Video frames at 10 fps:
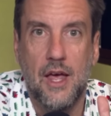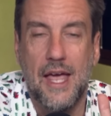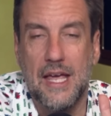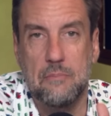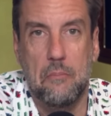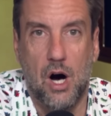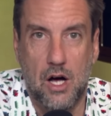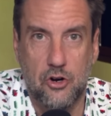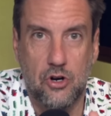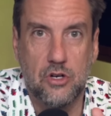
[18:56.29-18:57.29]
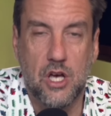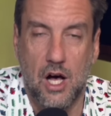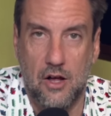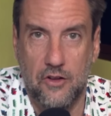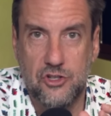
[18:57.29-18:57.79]
in modern
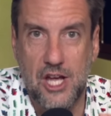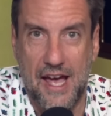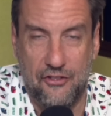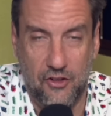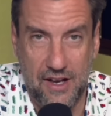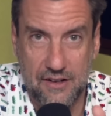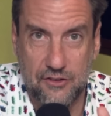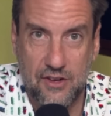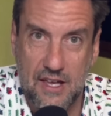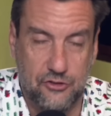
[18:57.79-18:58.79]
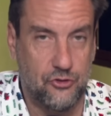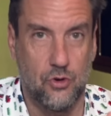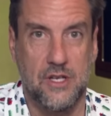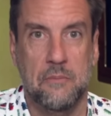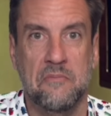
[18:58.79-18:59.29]
college athletics history